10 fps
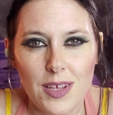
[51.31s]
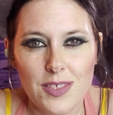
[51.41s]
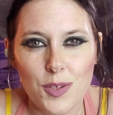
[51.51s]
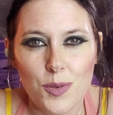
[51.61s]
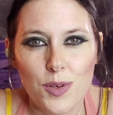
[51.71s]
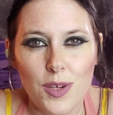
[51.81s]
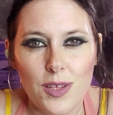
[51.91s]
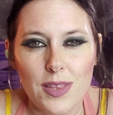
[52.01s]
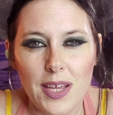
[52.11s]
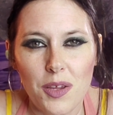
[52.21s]
So
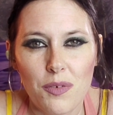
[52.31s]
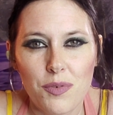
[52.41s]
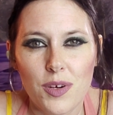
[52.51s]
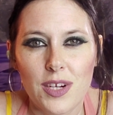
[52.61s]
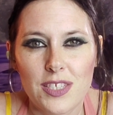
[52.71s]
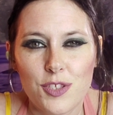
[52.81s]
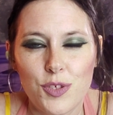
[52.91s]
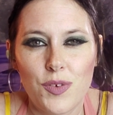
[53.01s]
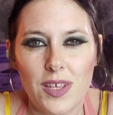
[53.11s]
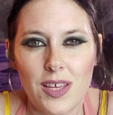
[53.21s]
thank you for
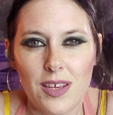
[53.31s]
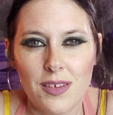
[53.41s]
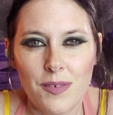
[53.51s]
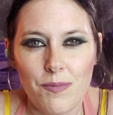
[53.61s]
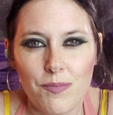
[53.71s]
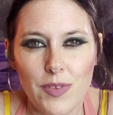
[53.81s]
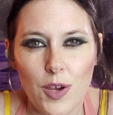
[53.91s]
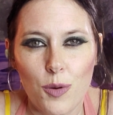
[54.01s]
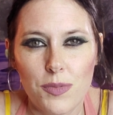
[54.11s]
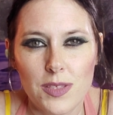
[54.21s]
tuning in. I
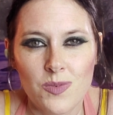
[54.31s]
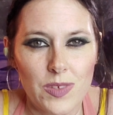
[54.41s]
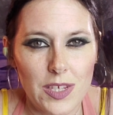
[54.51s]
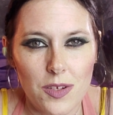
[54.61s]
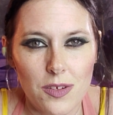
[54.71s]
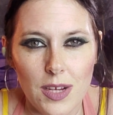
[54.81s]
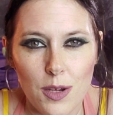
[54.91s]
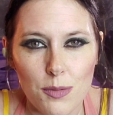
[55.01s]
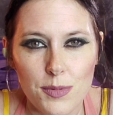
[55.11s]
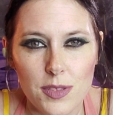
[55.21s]
hope this video
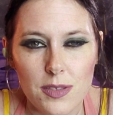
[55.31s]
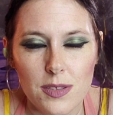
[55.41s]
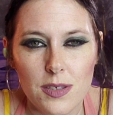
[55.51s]
helps.